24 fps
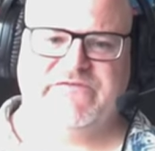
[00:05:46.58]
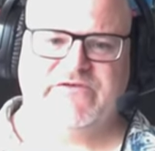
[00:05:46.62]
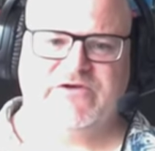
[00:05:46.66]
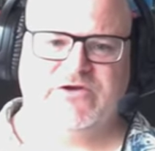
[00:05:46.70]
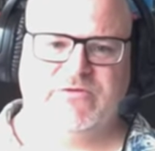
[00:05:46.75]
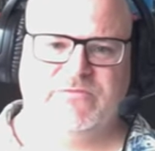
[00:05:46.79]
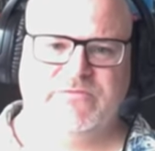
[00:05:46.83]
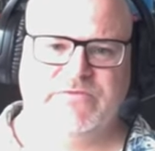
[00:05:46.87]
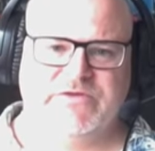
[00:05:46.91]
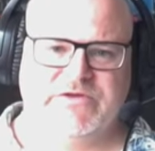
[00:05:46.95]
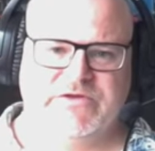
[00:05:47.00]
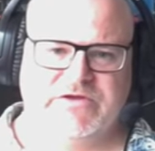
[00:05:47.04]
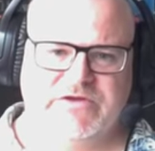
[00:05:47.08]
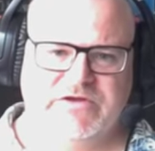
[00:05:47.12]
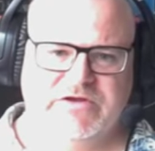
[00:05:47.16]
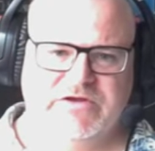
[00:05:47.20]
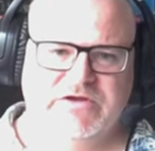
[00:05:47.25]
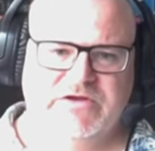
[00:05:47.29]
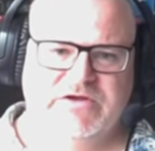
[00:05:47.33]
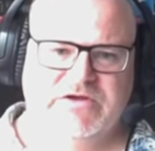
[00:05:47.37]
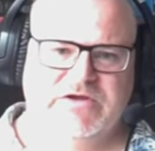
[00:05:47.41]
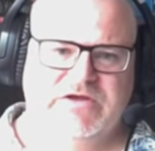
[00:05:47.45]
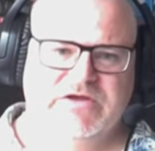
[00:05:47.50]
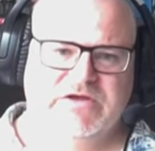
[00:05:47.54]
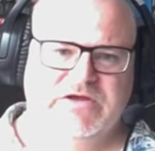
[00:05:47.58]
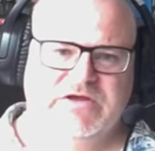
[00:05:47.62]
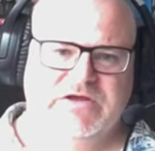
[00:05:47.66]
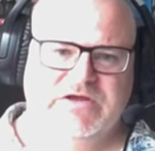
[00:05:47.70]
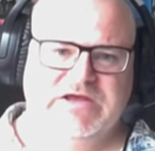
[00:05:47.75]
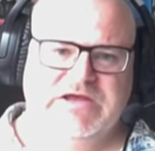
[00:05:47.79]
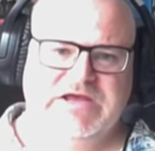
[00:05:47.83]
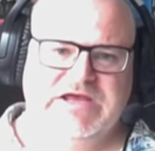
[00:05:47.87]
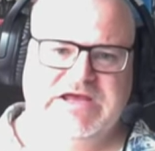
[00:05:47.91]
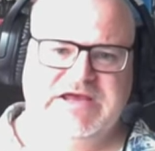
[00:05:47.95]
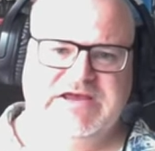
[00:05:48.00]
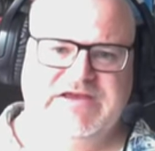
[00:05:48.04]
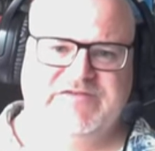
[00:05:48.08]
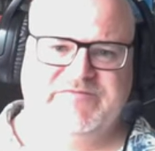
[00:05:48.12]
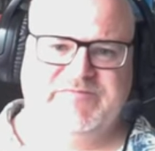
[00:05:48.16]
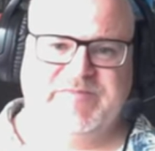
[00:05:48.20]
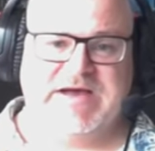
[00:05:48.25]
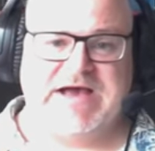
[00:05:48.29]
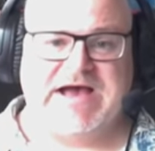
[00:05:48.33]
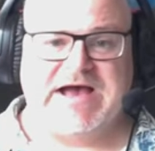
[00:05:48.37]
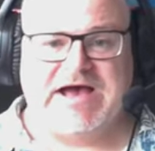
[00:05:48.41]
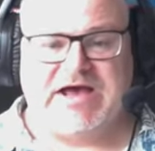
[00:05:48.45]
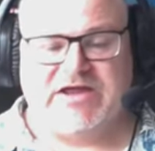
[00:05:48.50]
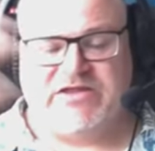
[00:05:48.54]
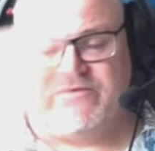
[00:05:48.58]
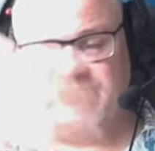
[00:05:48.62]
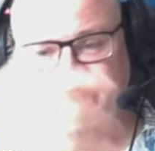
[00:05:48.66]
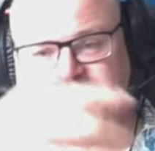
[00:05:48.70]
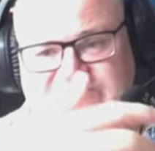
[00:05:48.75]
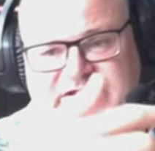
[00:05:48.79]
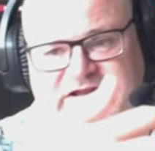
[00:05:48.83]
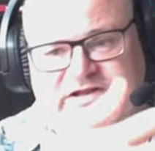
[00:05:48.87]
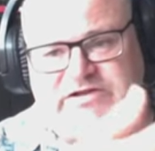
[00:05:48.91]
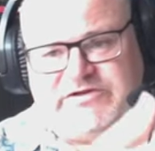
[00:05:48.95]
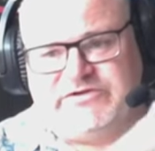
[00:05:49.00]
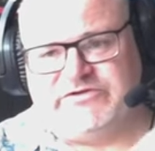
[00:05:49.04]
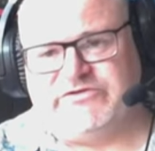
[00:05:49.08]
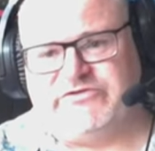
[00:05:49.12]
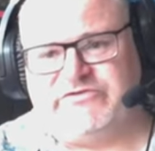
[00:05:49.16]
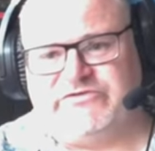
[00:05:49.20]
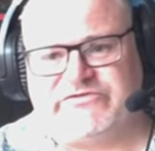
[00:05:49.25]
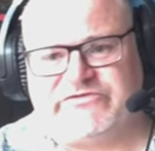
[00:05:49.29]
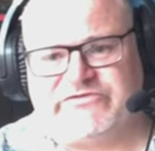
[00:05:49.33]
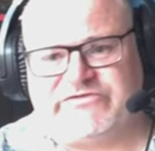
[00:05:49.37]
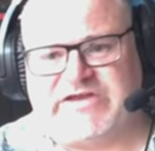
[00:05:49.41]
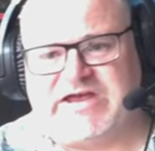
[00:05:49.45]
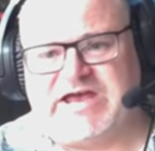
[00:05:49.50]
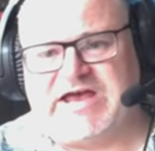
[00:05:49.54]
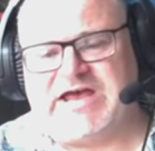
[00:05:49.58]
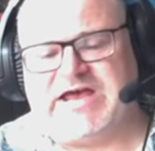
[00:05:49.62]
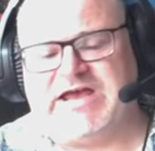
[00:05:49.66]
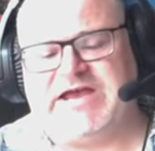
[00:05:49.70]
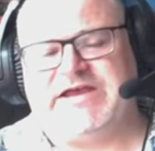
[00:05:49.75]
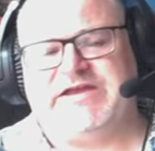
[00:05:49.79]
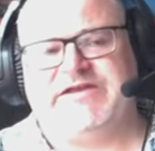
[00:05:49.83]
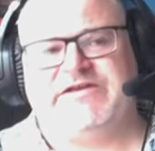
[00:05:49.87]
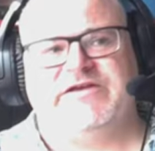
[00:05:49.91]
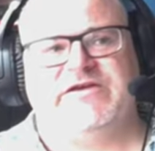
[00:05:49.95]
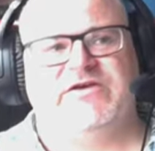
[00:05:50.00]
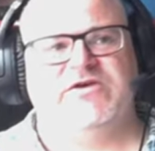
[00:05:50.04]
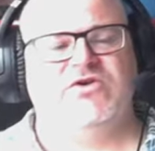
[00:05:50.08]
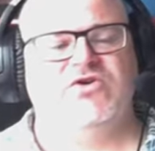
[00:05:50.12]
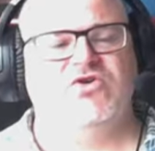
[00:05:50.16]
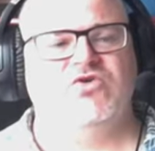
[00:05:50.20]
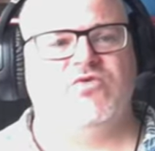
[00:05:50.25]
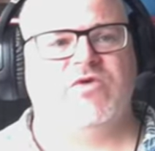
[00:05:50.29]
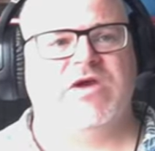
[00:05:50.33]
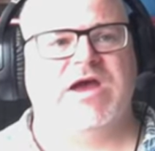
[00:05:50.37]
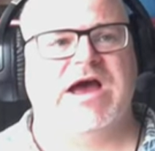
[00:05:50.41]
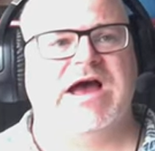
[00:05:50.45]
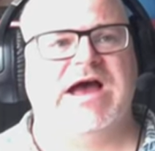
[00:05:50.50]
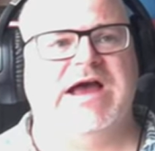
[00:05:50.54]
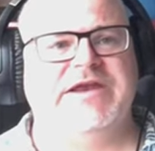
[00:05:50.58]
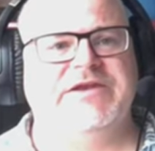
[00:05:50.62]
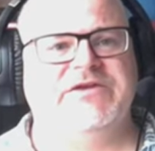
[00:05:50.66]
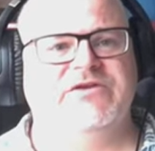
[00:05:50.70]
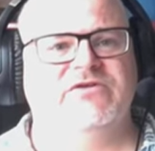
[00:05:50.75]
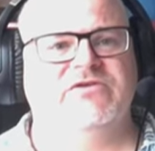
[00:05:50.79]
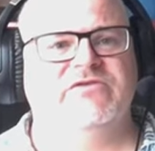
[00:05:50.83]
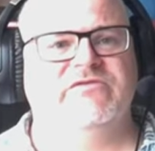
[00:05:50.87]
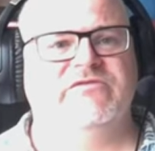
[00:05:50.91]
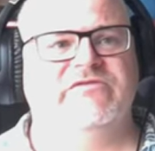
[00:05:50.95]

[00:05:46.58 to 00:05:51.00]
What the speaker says: the film that is part of the villain's side, who kind